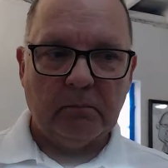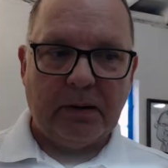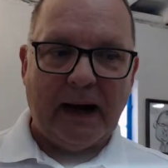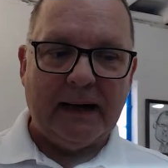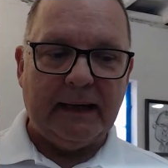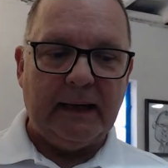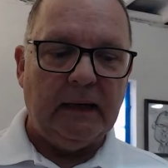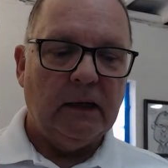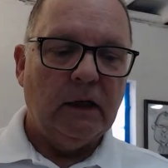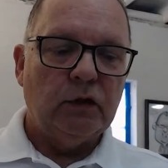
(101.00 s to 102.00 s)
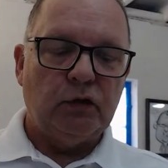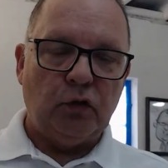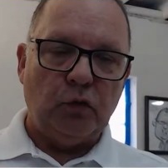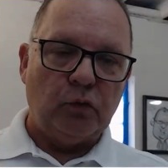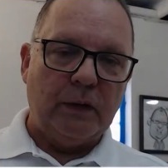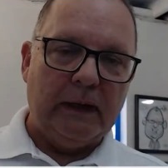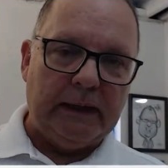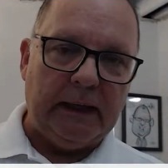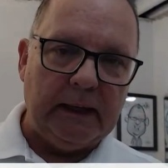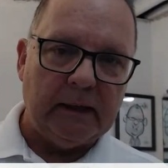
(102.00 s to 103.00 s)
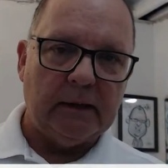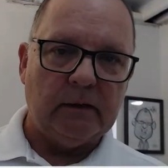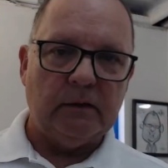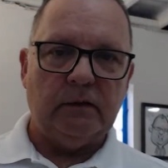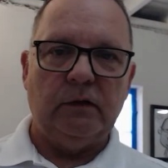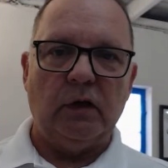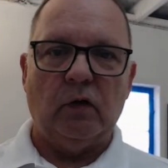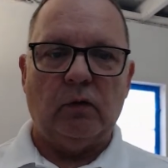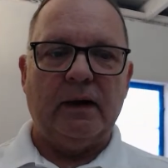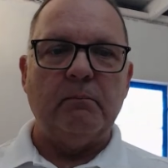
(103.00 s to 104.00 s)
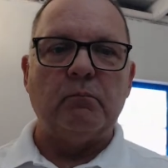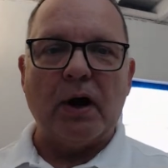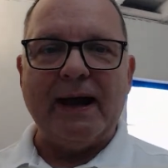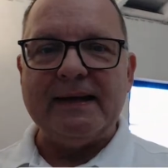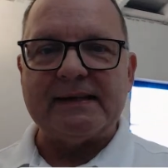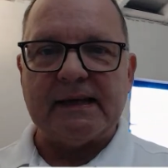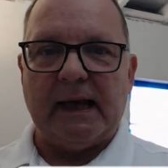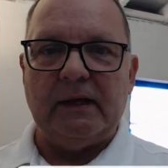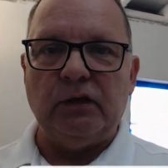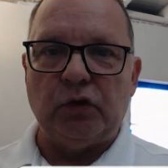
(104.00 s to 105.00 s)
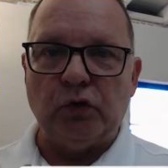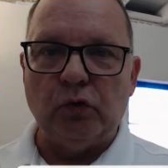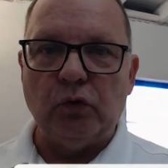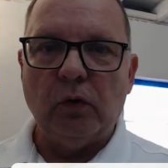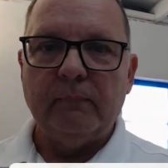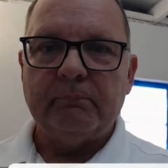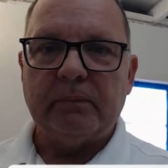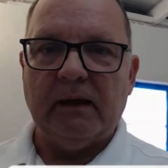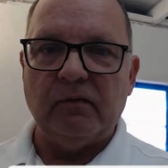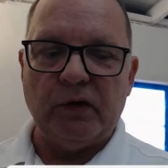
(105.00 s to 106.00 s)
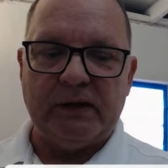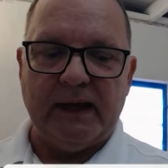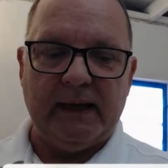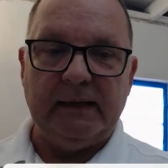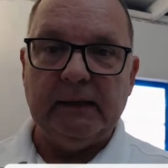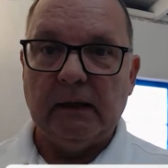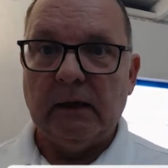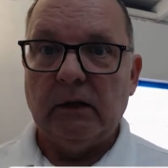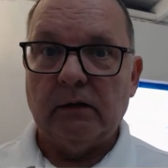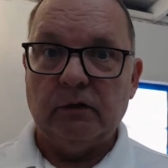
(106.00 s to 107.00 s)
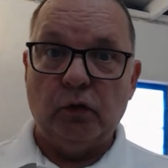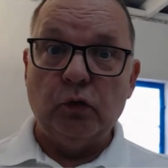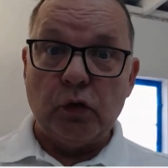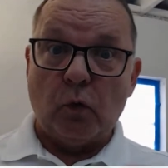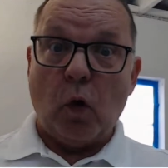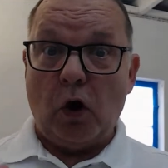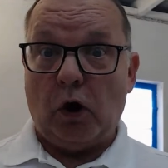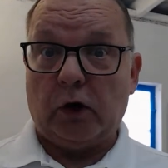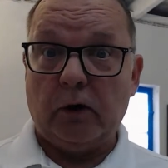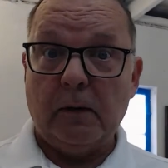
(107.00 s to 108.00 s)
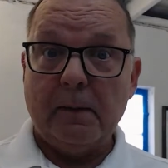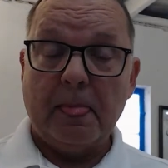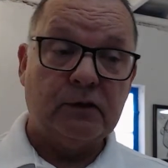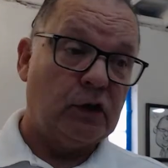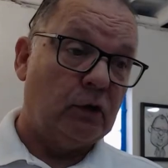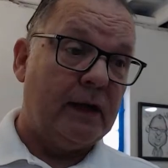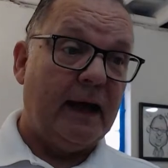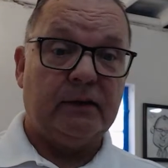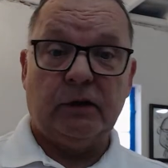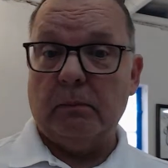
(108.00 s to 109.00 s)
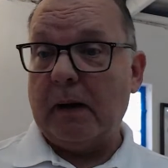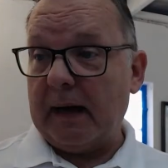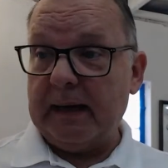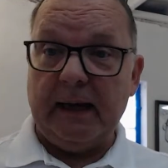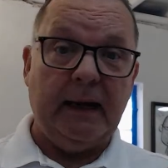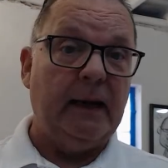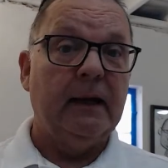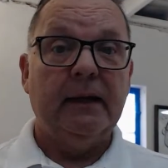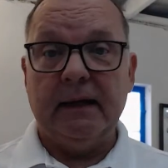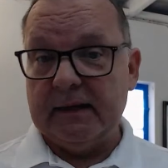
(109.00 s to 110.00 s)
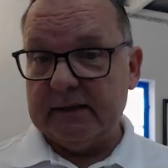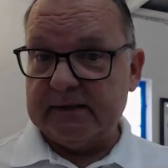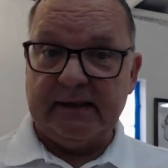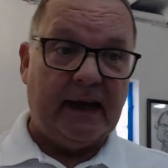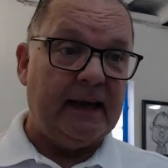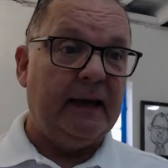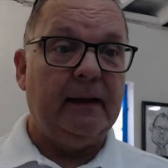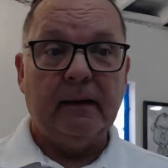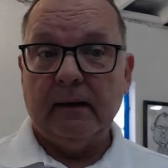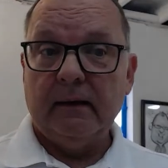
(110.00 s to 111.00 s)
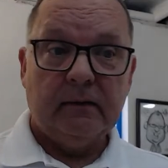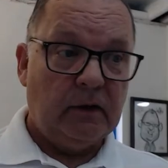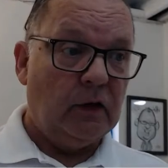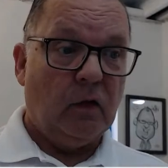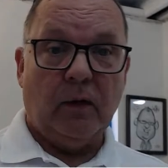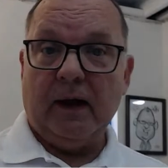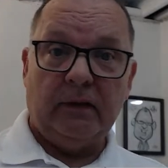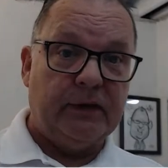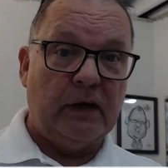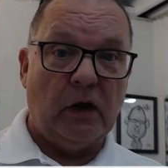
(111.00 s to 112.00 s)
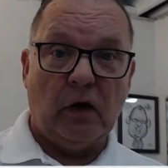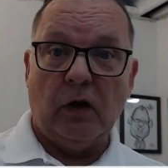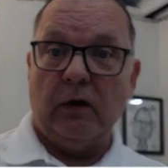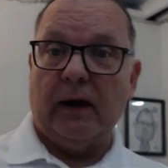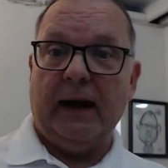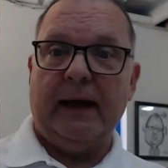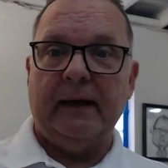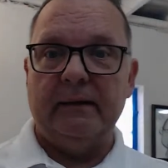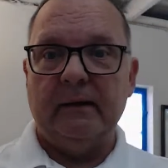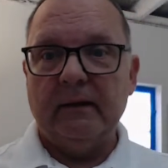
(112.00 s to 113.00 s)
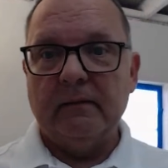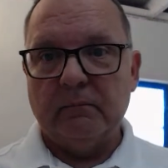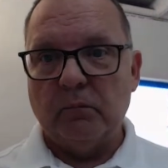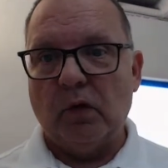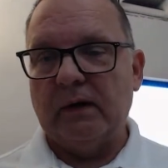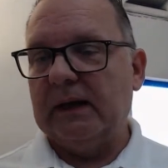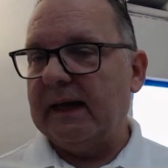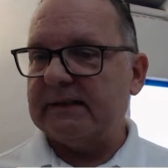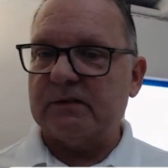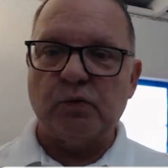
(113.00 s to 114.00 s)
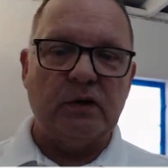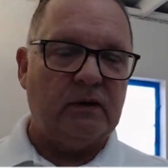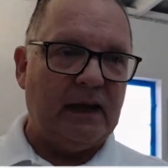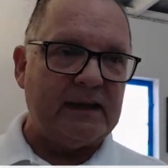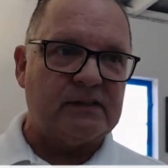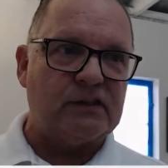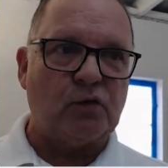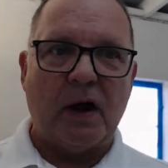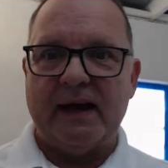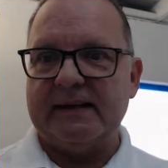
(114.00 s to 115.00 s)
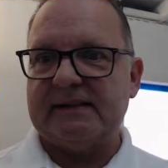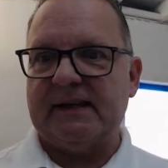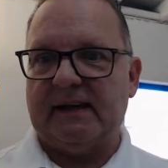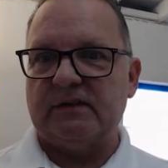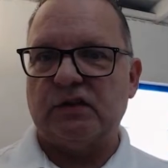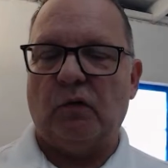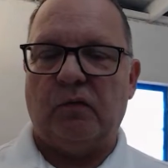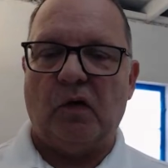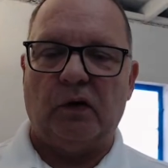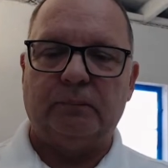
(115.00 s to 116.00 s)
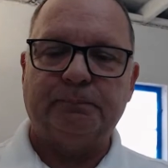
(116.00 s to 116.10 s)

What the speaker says: body to really, embrace and do everything, do the work, so that the body is getting, healthier and less stress and so forth.